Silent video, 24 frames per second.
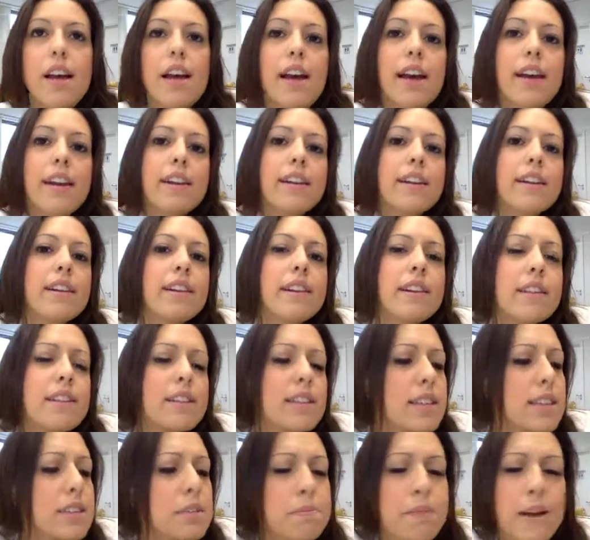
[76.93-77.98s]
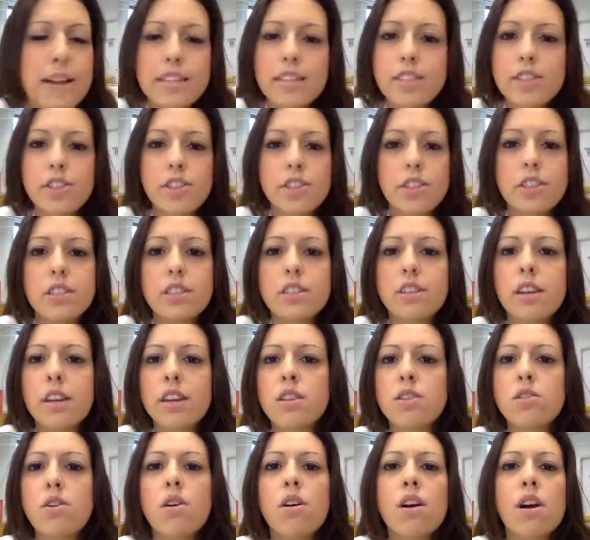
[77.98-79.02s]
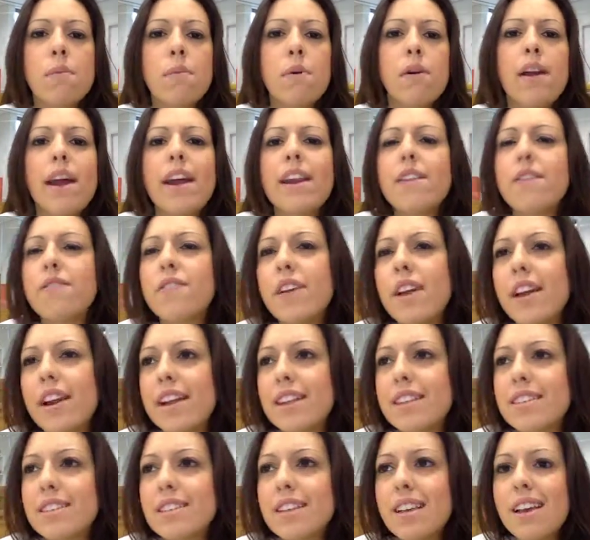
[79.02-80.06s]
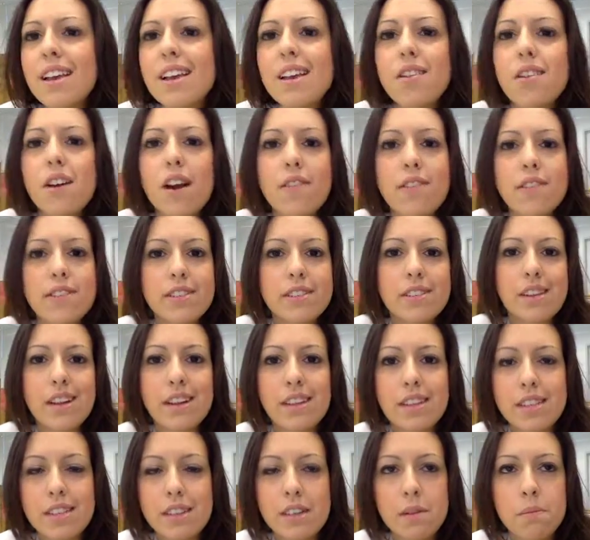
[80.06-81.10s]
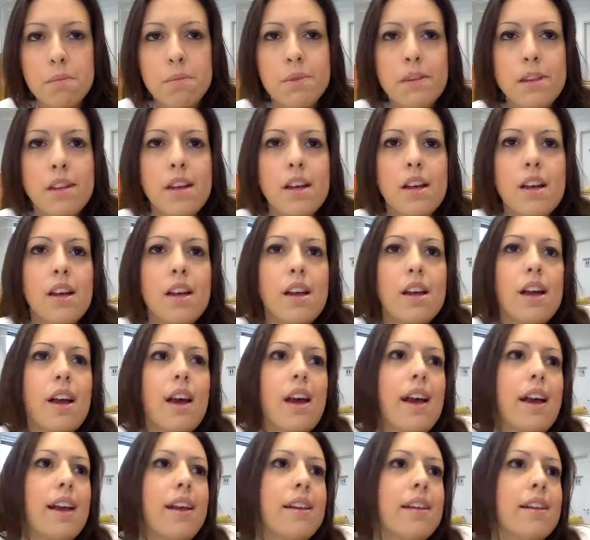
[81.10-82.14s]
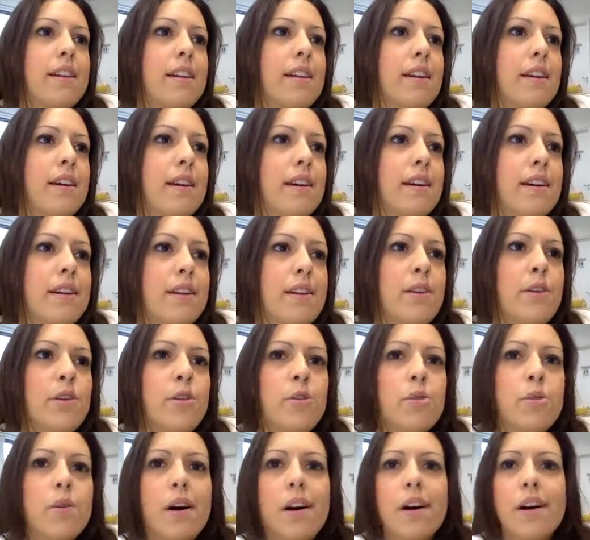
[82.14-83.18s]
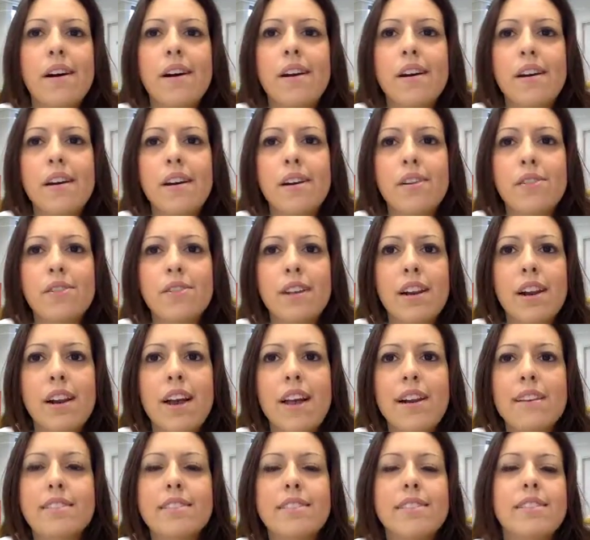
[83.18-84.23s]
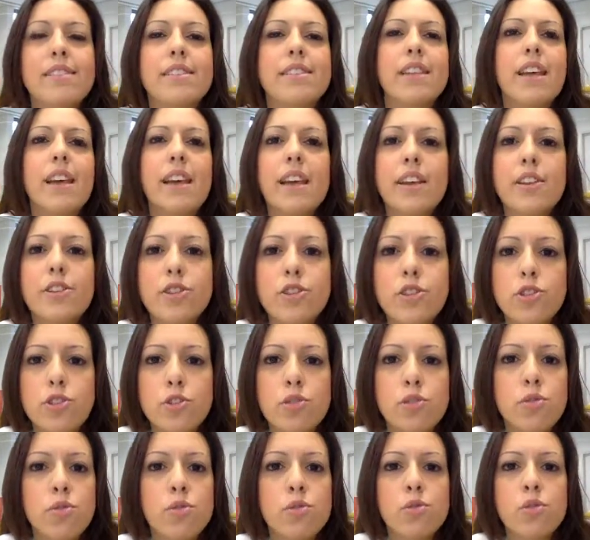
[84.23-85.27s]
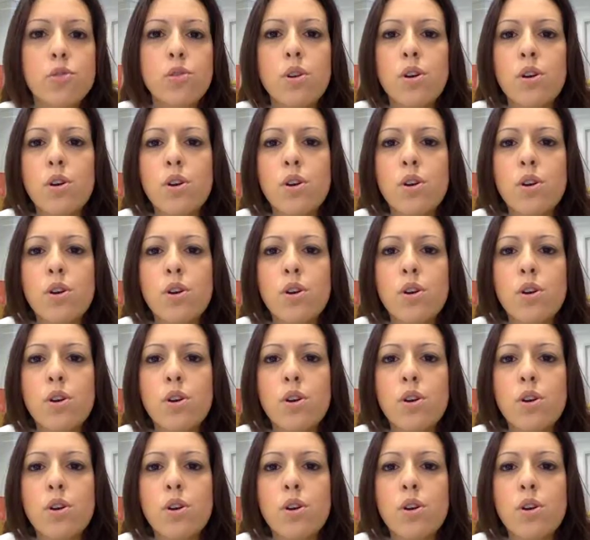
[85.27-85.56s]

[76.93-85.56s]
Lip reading: And these messages can talk about anything. Let's say you have a startup and you are on the last stage to